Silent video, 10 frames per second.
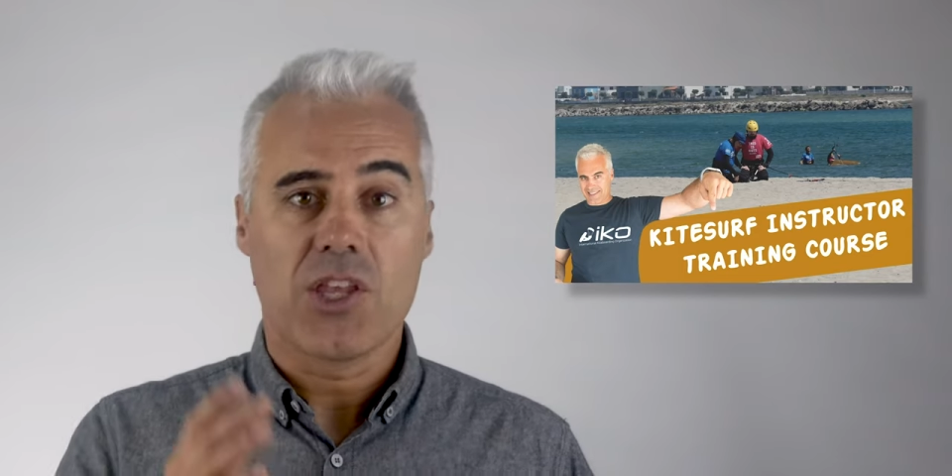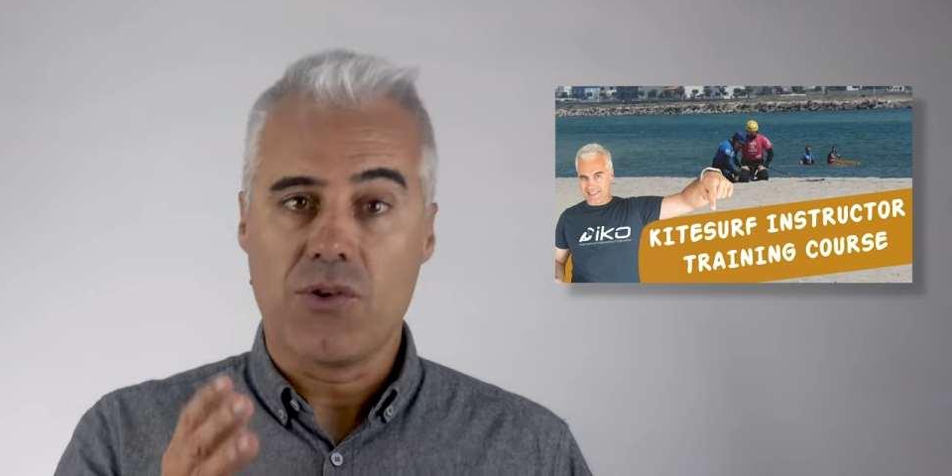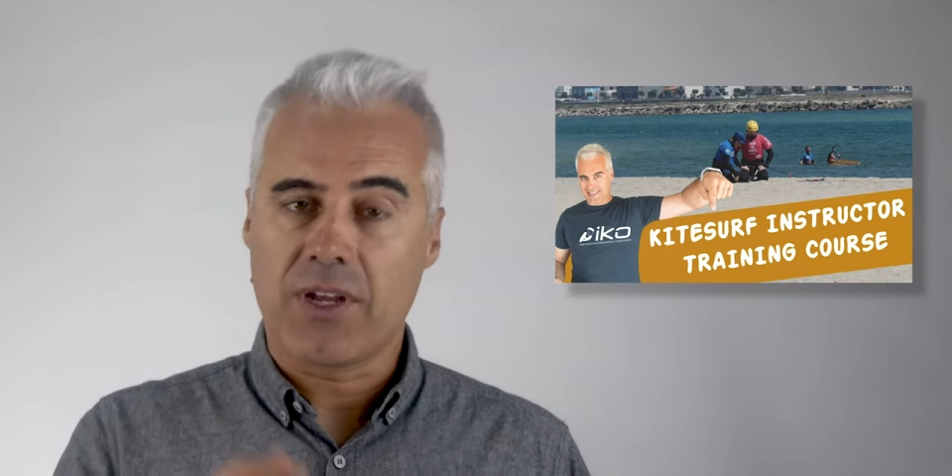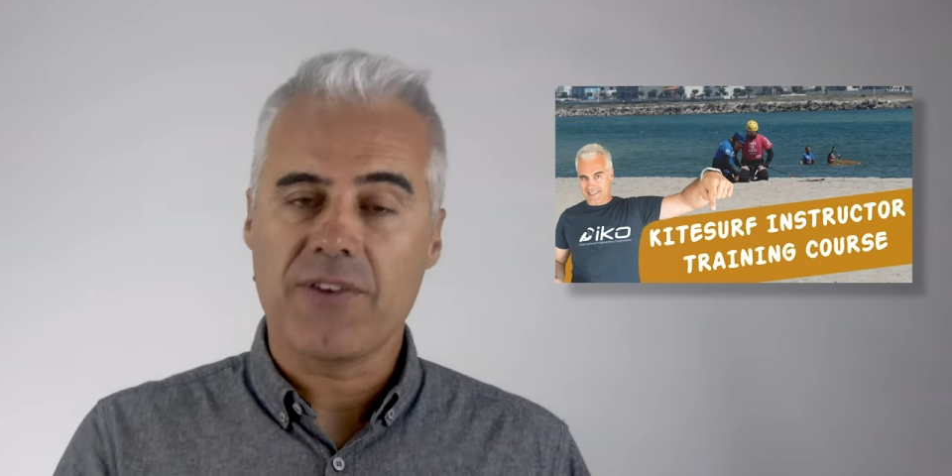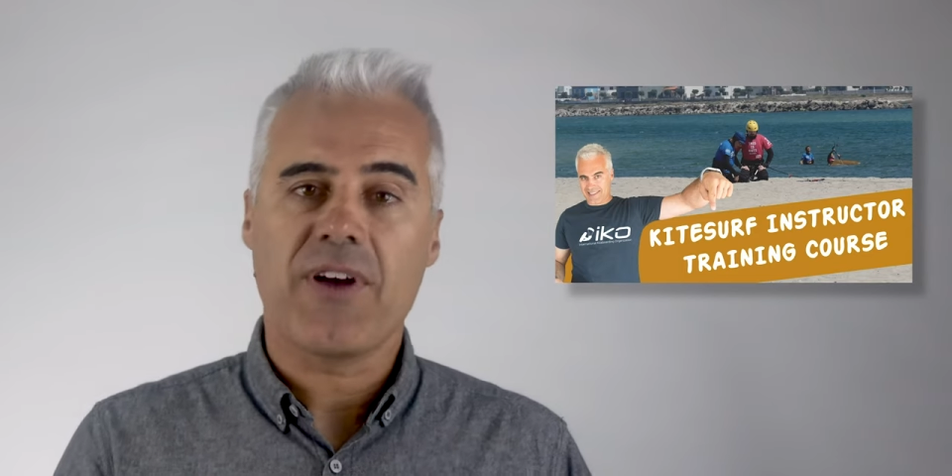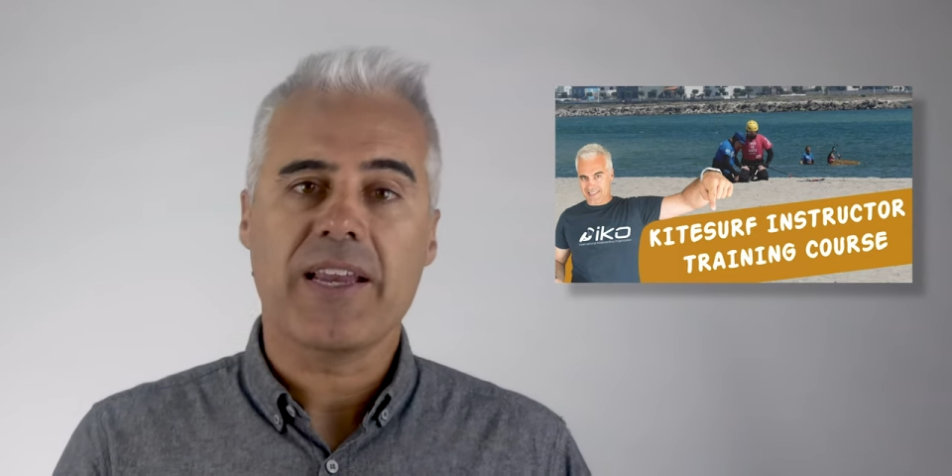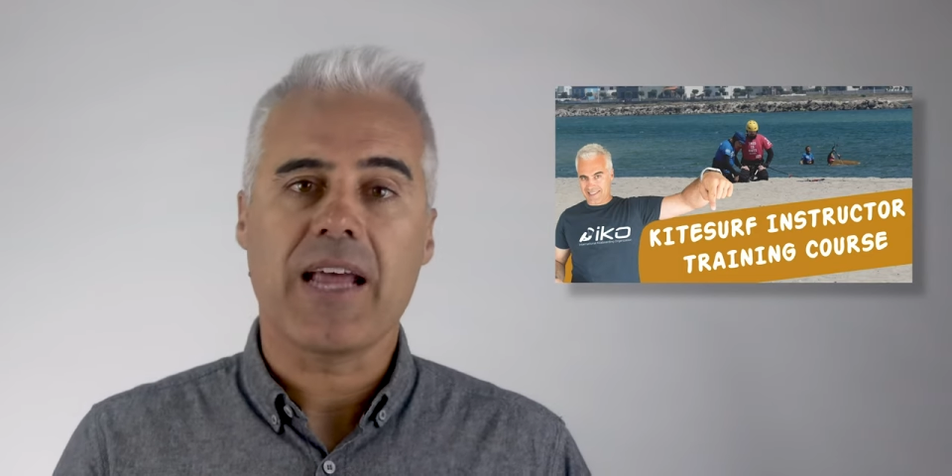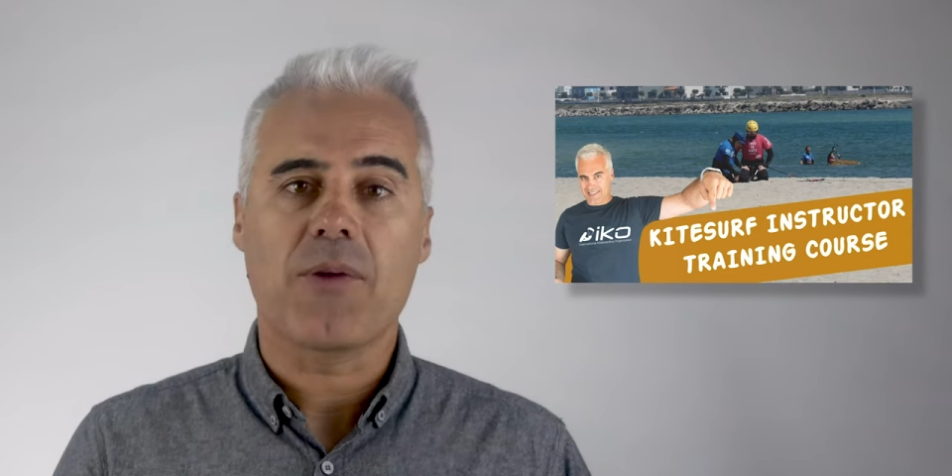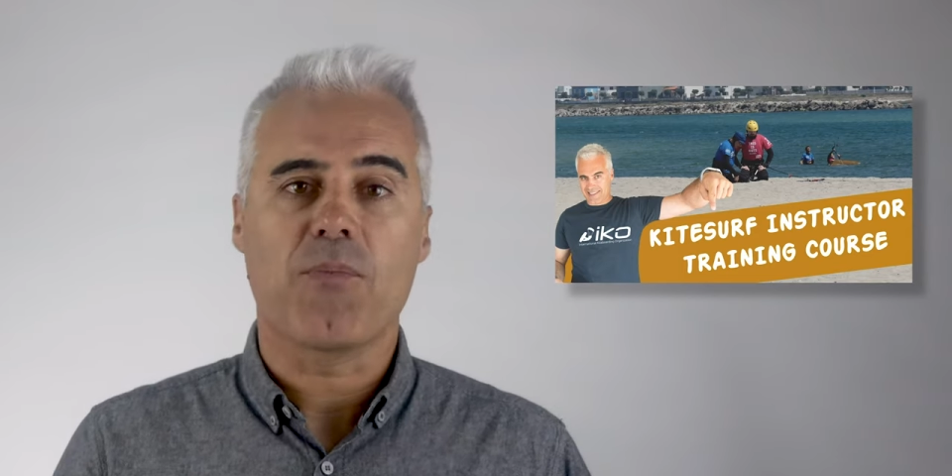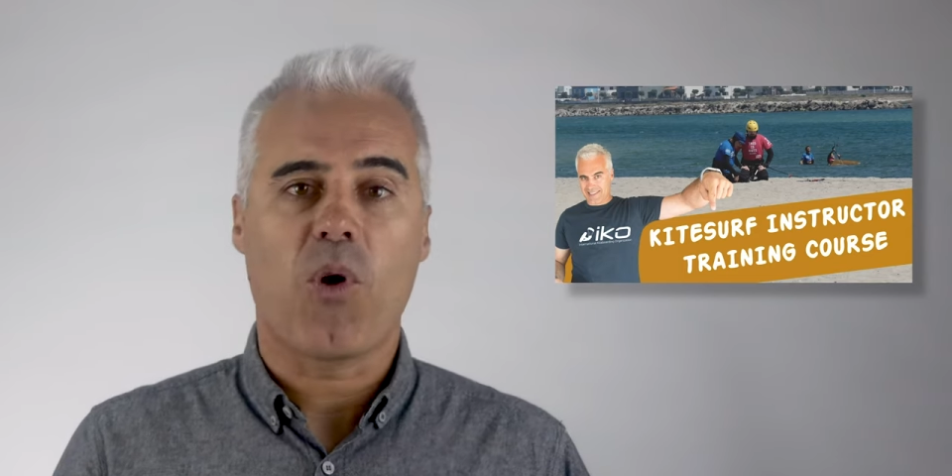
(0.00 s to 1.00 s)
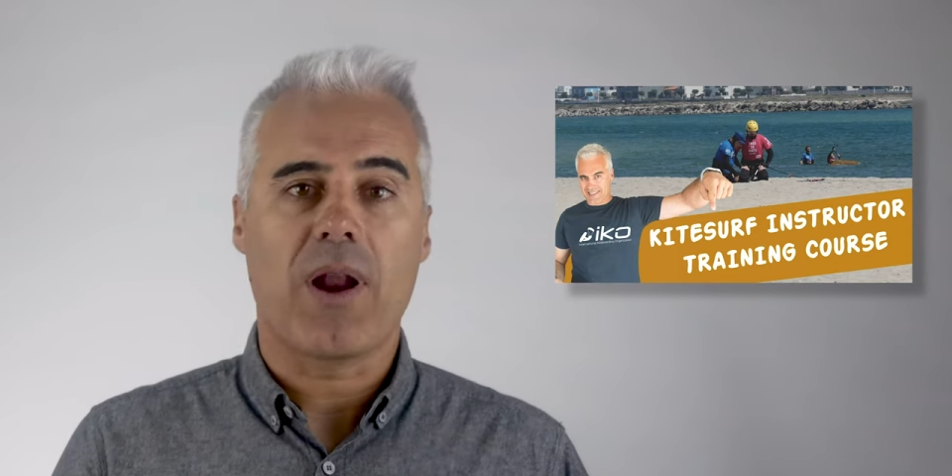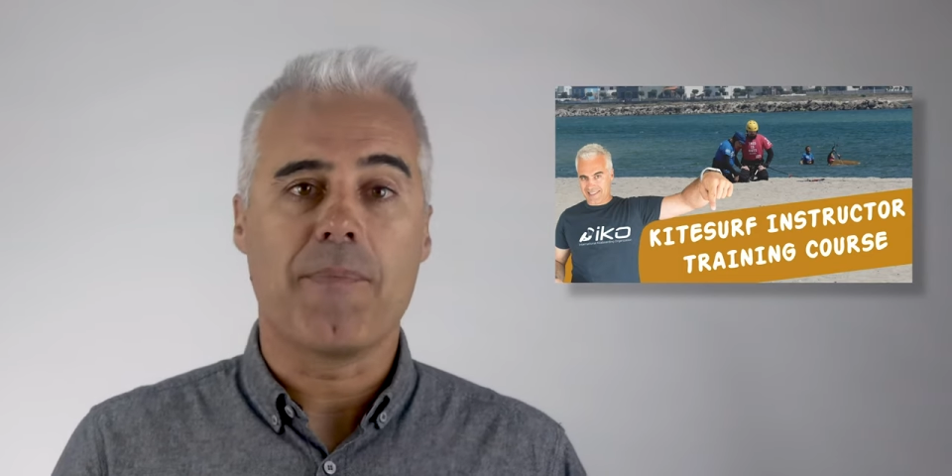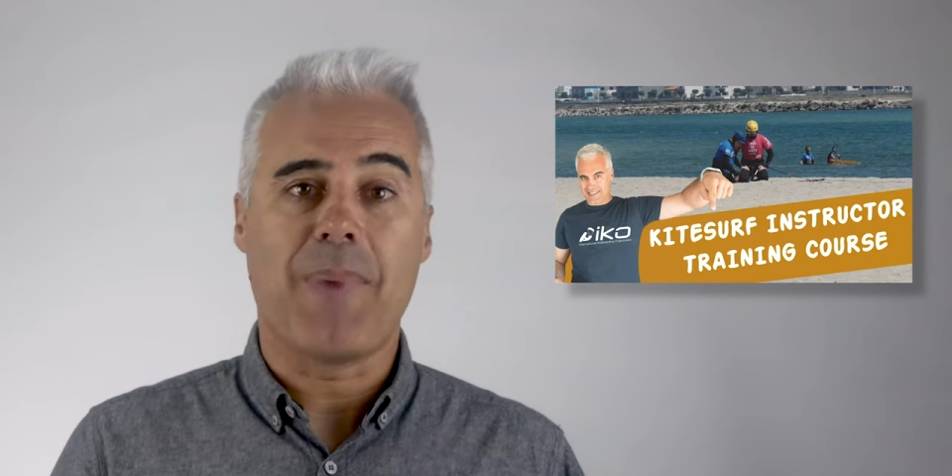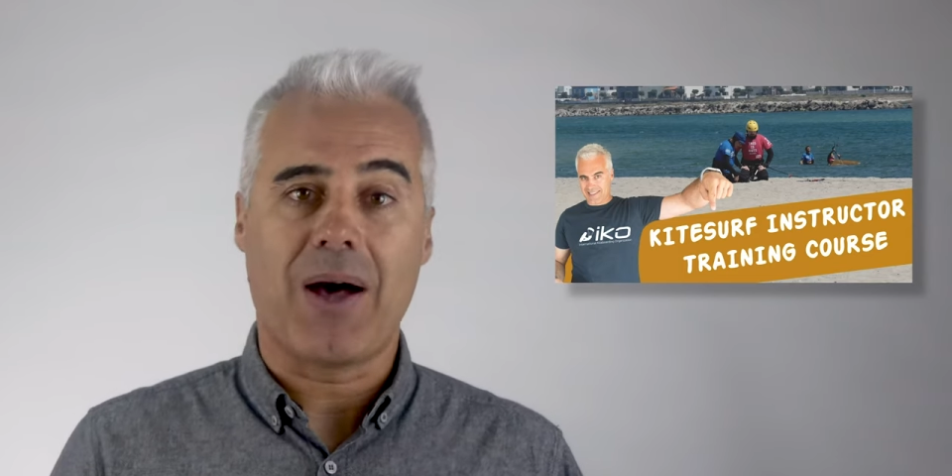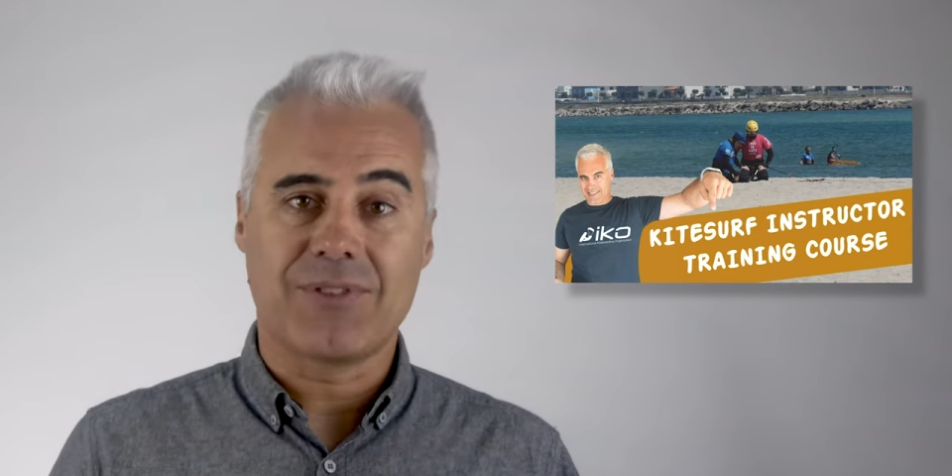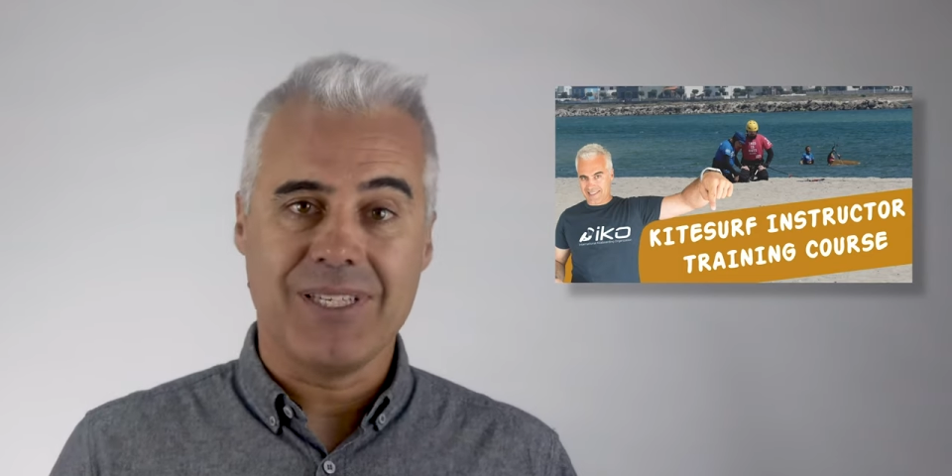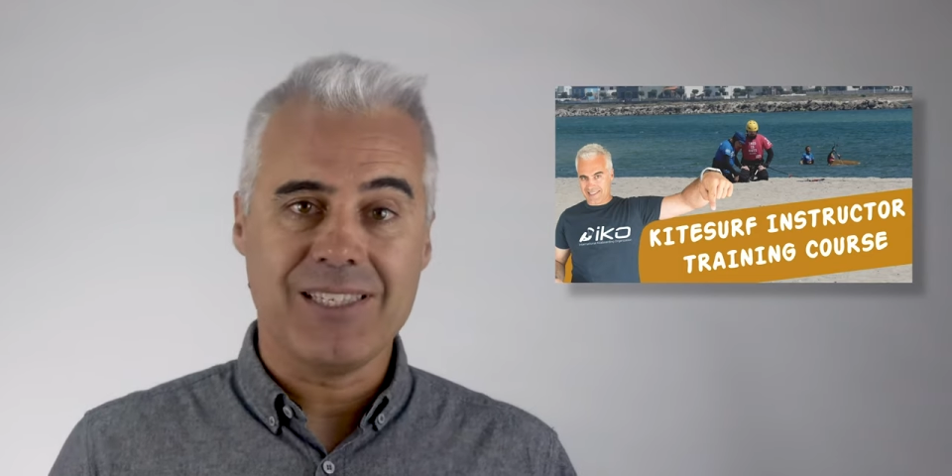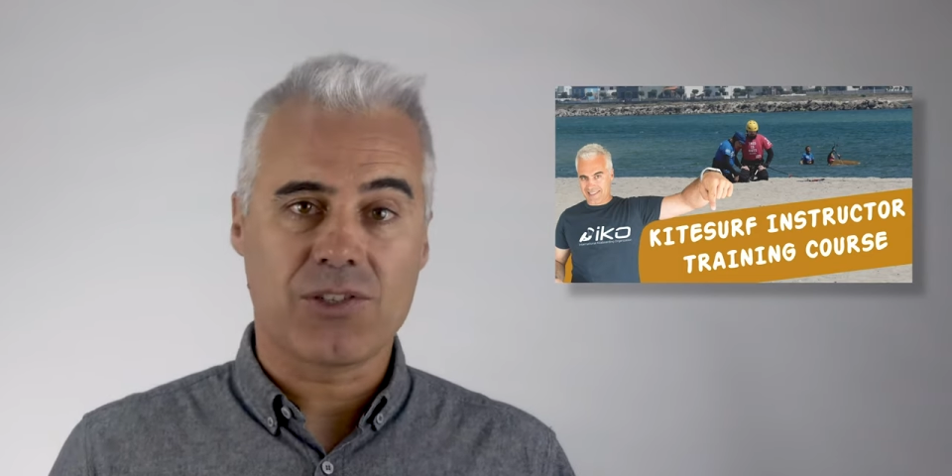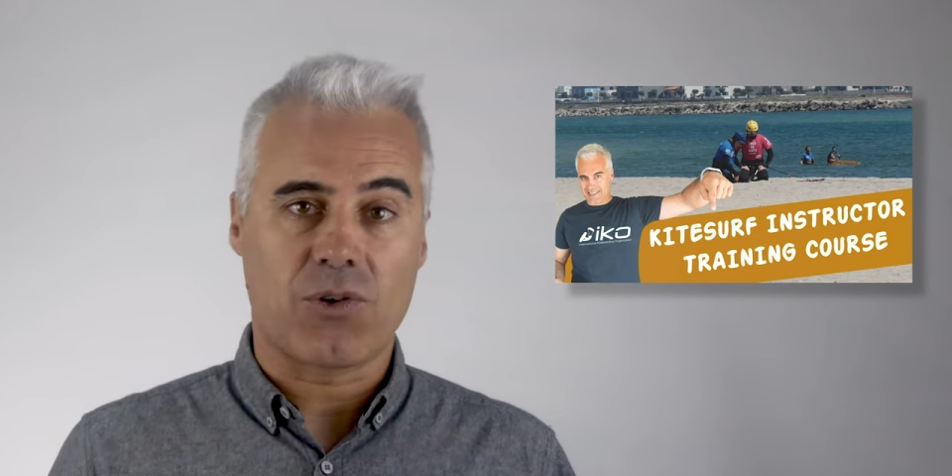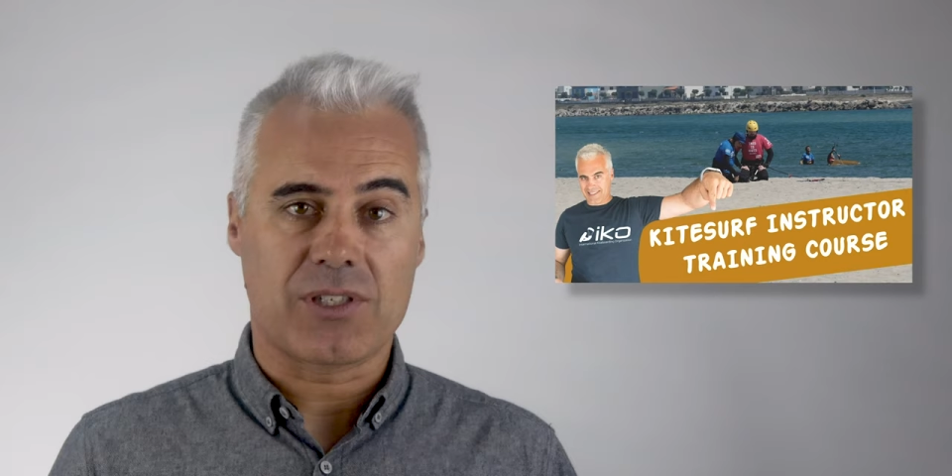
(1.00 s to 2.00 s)
You can find out more about
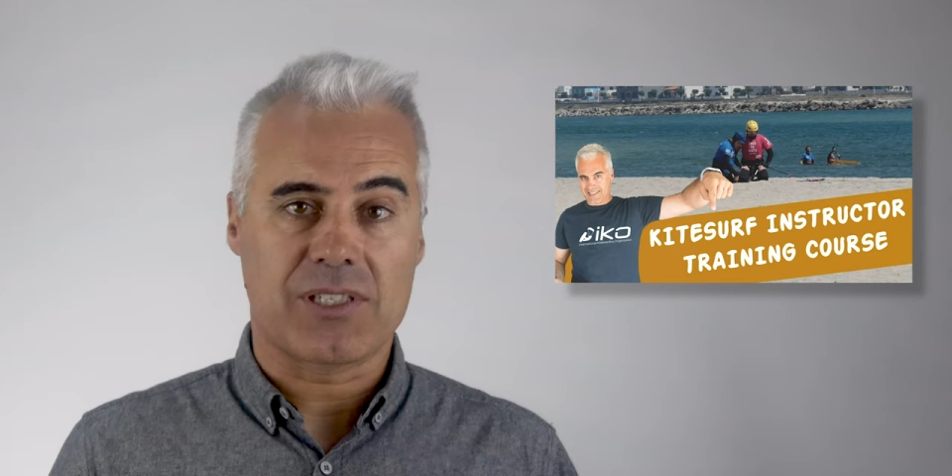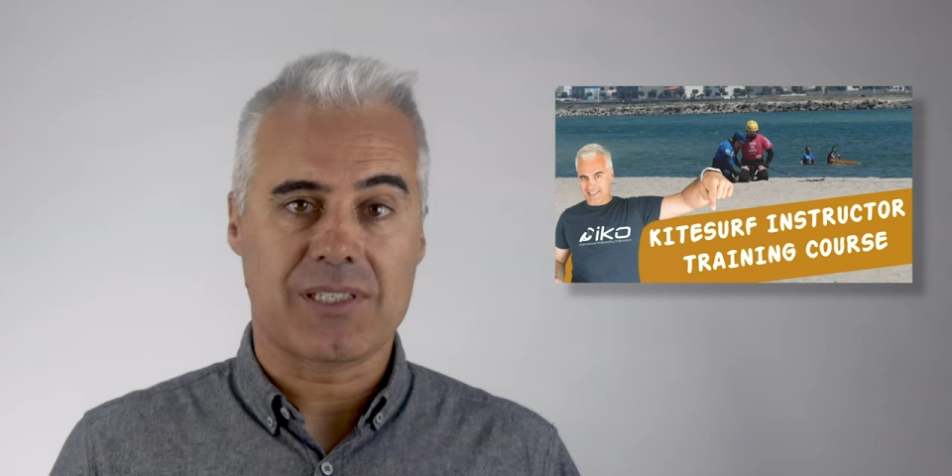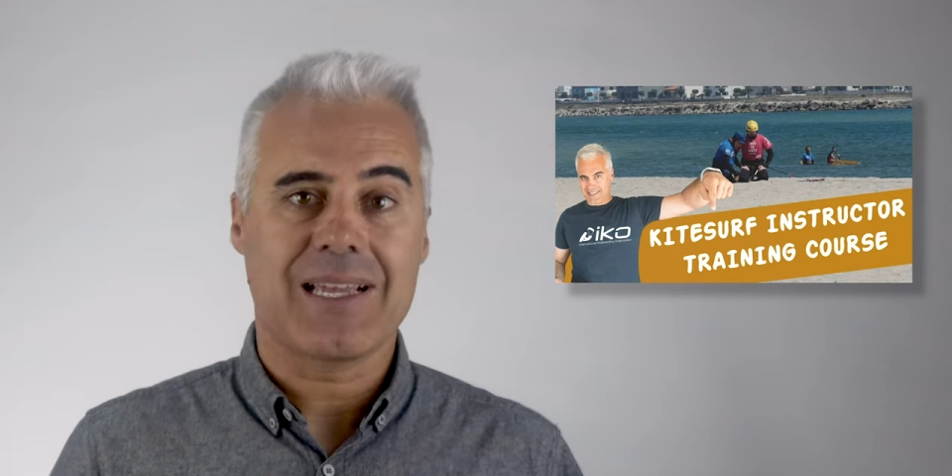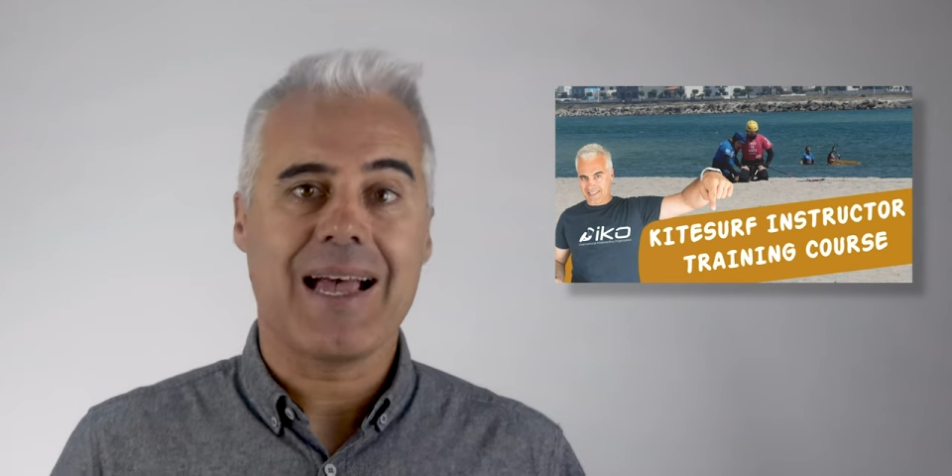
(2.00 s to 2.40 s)
these courses